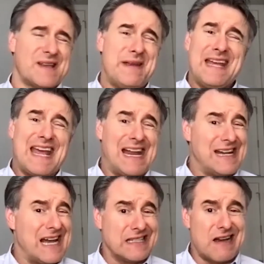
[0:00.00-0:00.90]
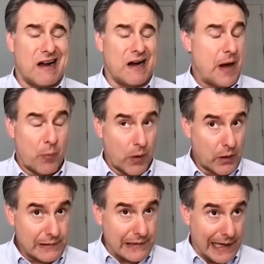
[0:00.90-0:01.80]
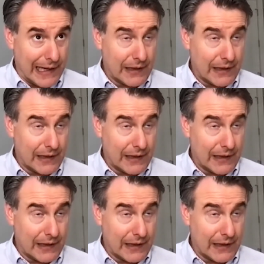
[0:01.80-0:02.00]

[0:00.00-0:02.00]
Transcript: you can't not talk about Workday.